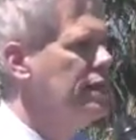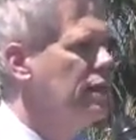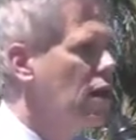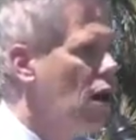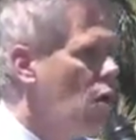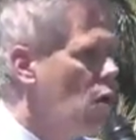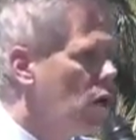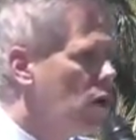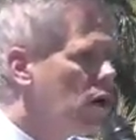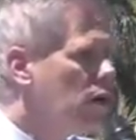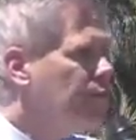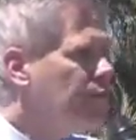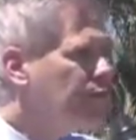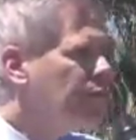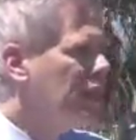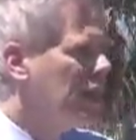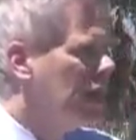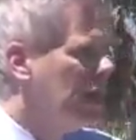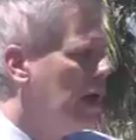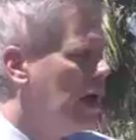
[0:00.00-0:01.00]

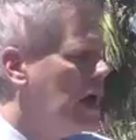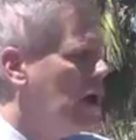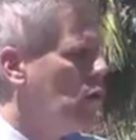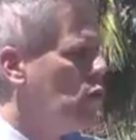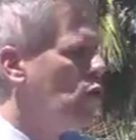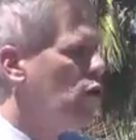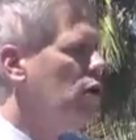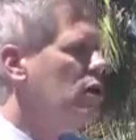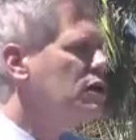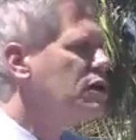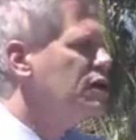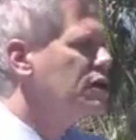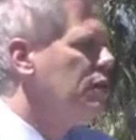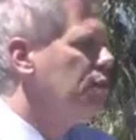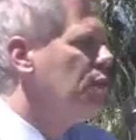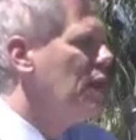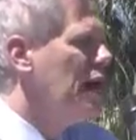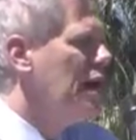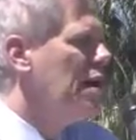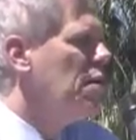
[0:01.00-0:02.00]
worse
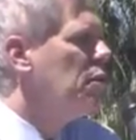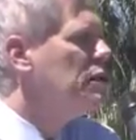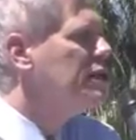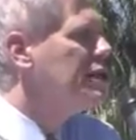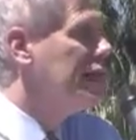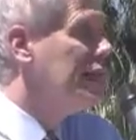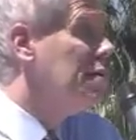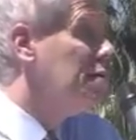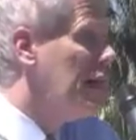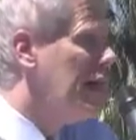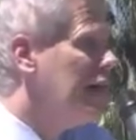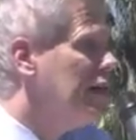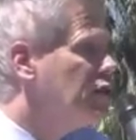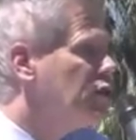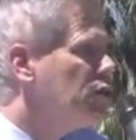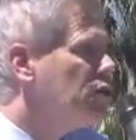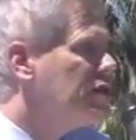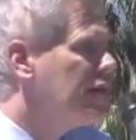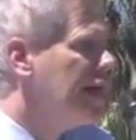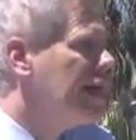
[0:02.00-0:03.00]
by almost any
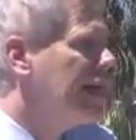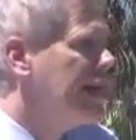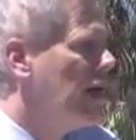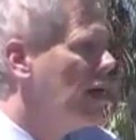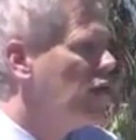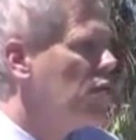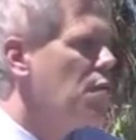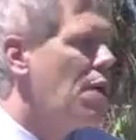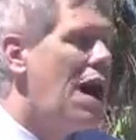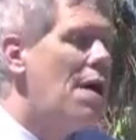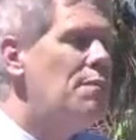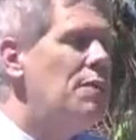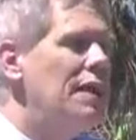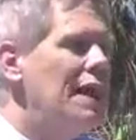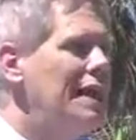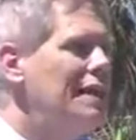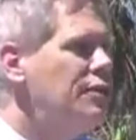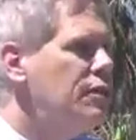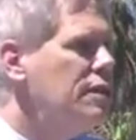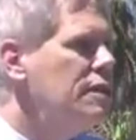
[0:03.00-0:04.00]
measure than other
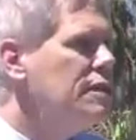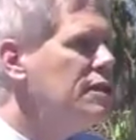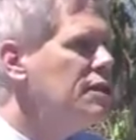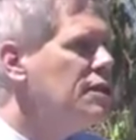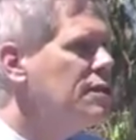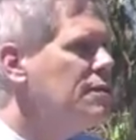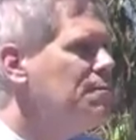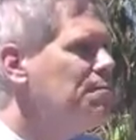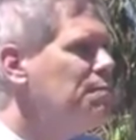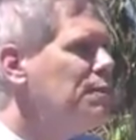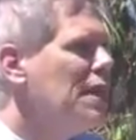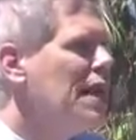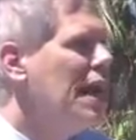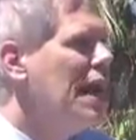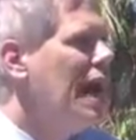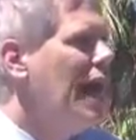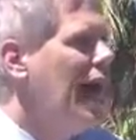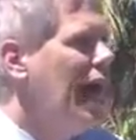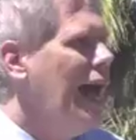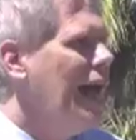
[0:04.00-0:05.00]
populations,
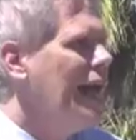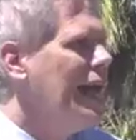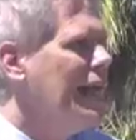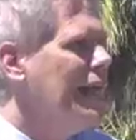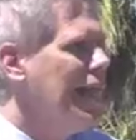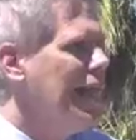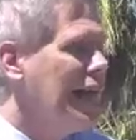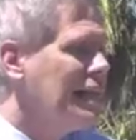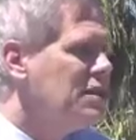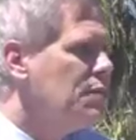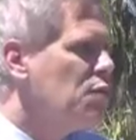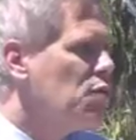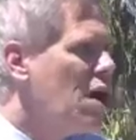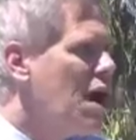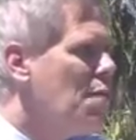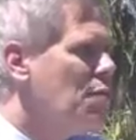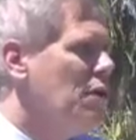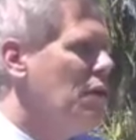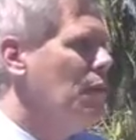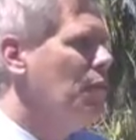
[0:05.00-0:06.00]
and that's a
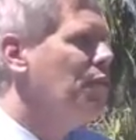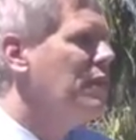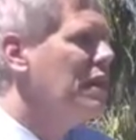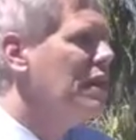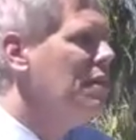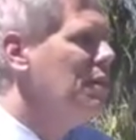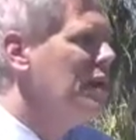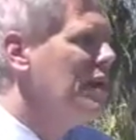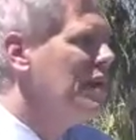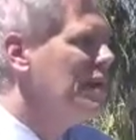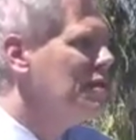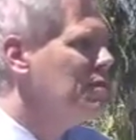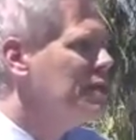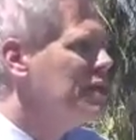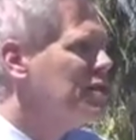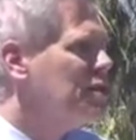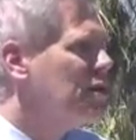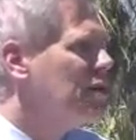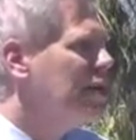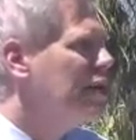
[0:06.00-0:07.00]
problem because we
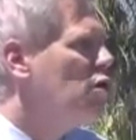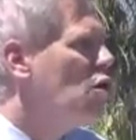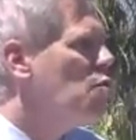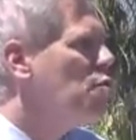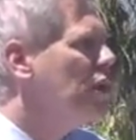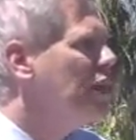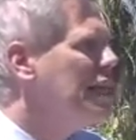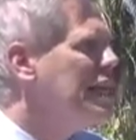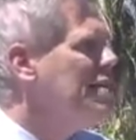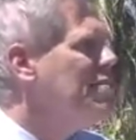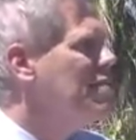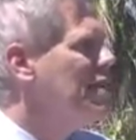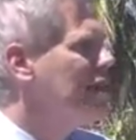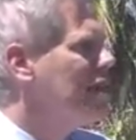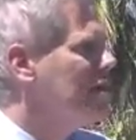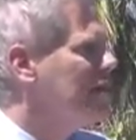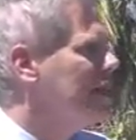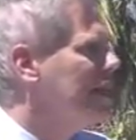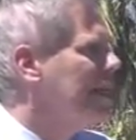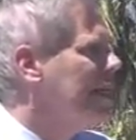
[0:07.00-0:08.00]
certainly don't believe that
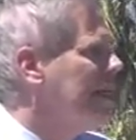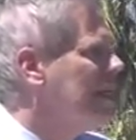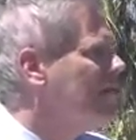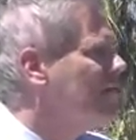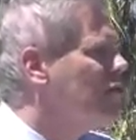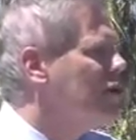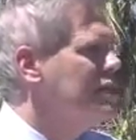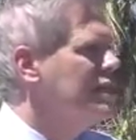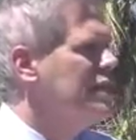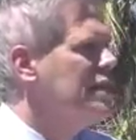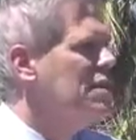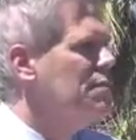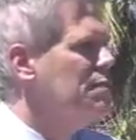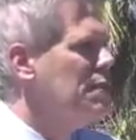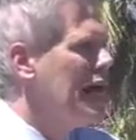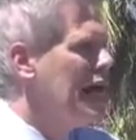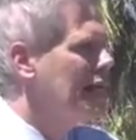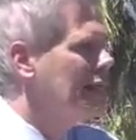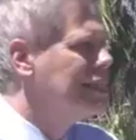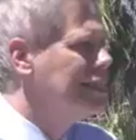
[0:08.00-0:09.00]
there's any difference in
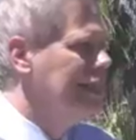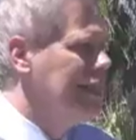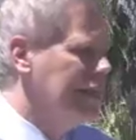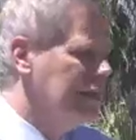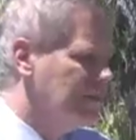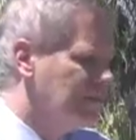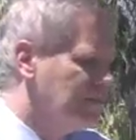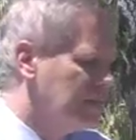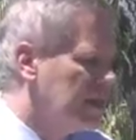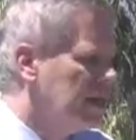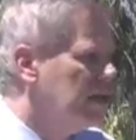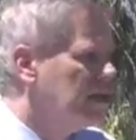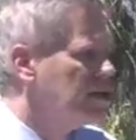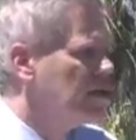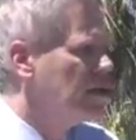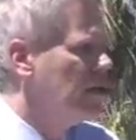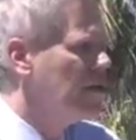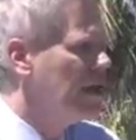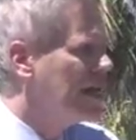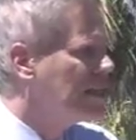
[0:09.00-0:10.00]
capacity.
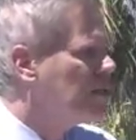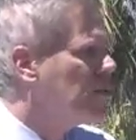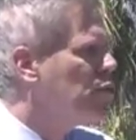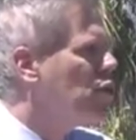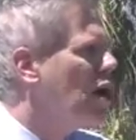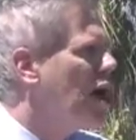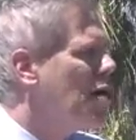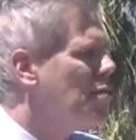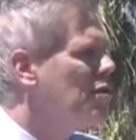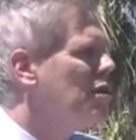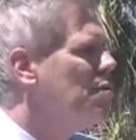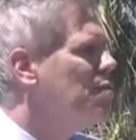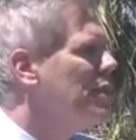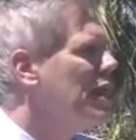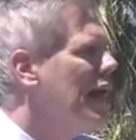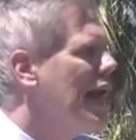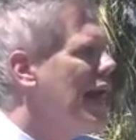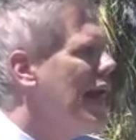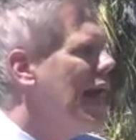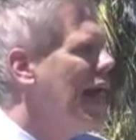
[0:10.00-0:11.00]
So that's a problem,
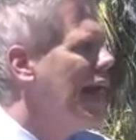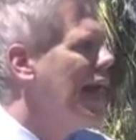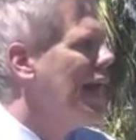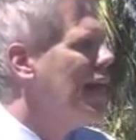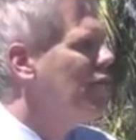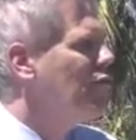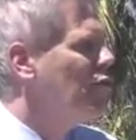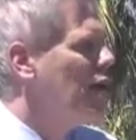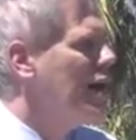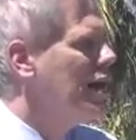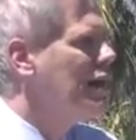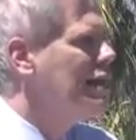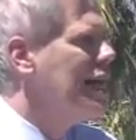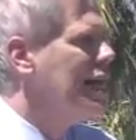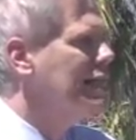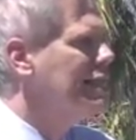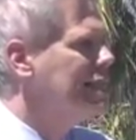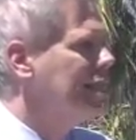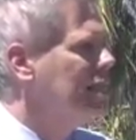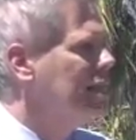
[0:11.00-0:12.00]
and frankly
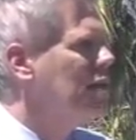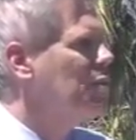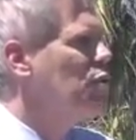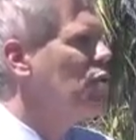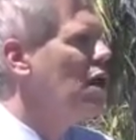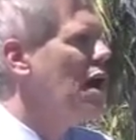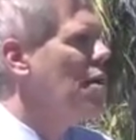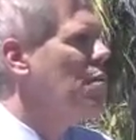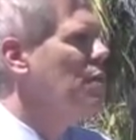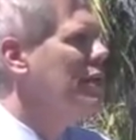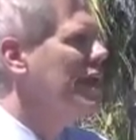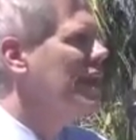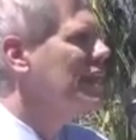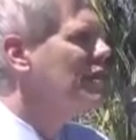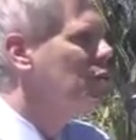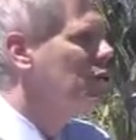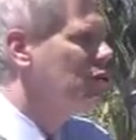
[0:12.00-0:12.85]
that's still a problem, and that's